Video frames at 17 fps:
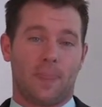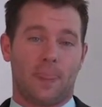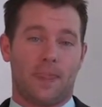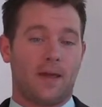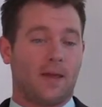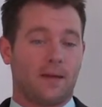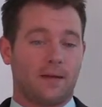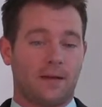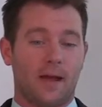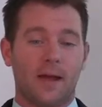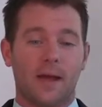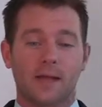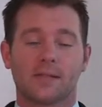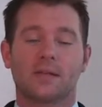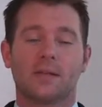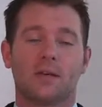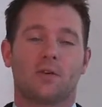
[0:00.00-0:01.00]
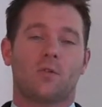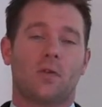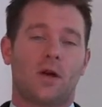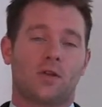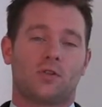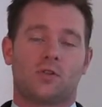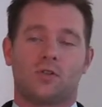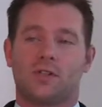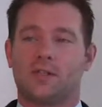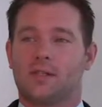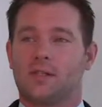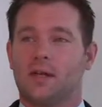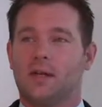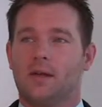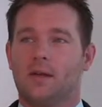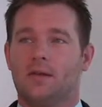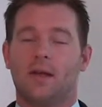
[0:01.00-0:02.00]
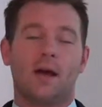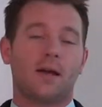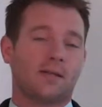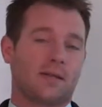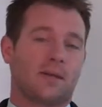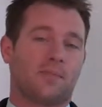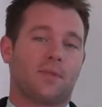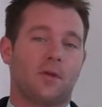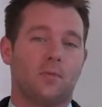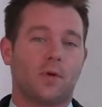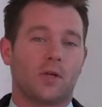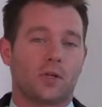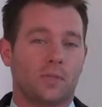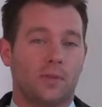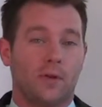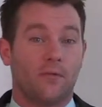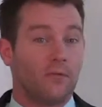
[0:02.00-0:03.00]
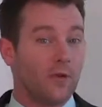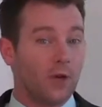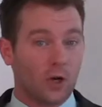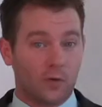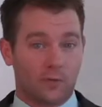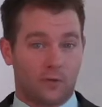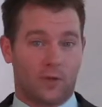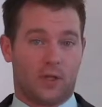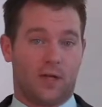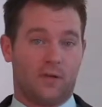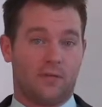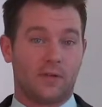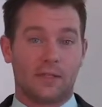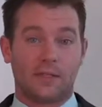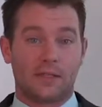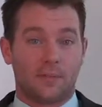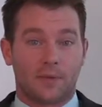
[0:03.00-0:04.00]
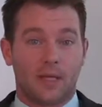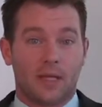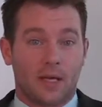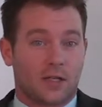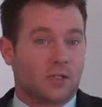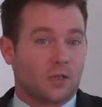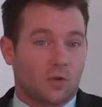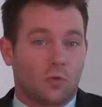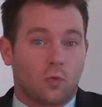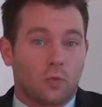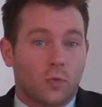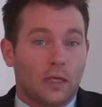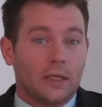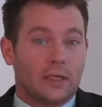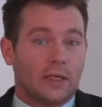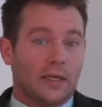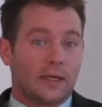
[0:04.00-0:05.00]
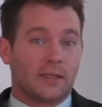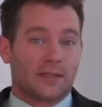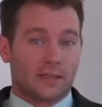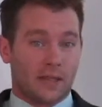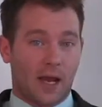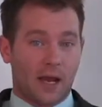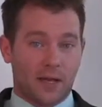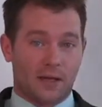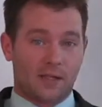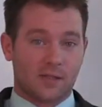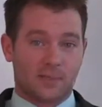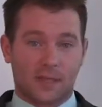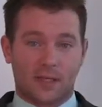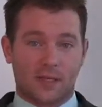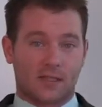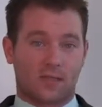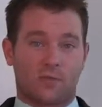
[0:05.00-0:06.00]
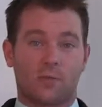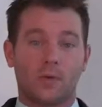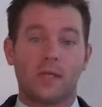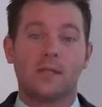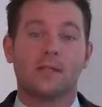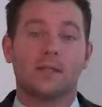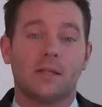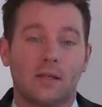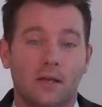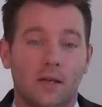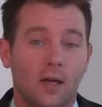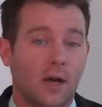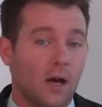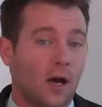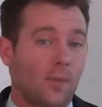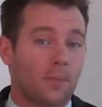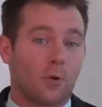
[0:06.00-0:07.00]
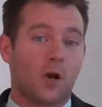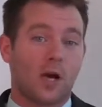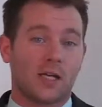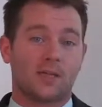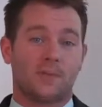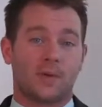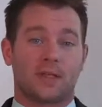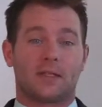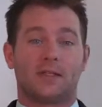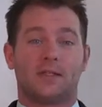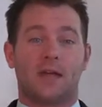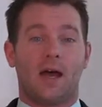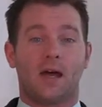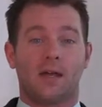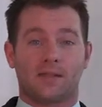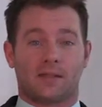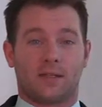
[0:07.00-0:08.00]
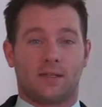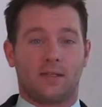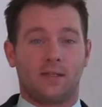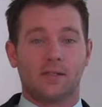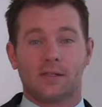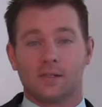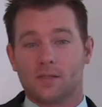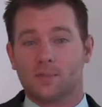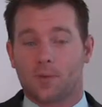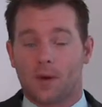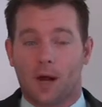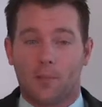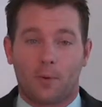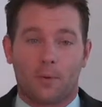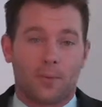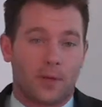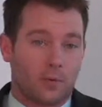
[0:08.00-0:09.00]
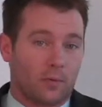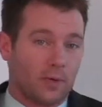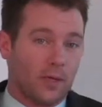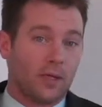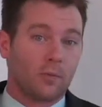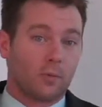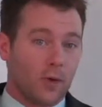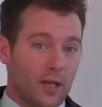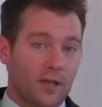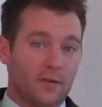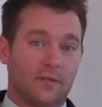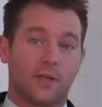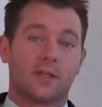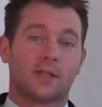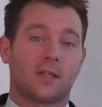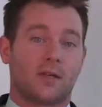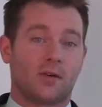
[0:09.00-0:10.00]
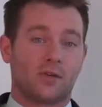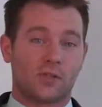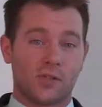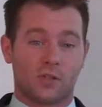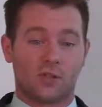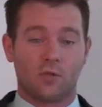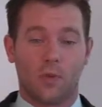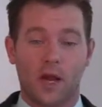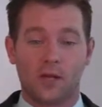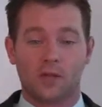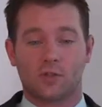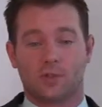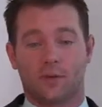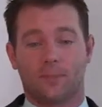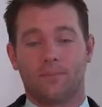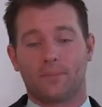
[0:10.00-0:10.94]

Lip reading: And asking questions is not something we should be fearful of. It's something that should really excite us, because the reason a prospect is asking is it's probably really relevant to their situation.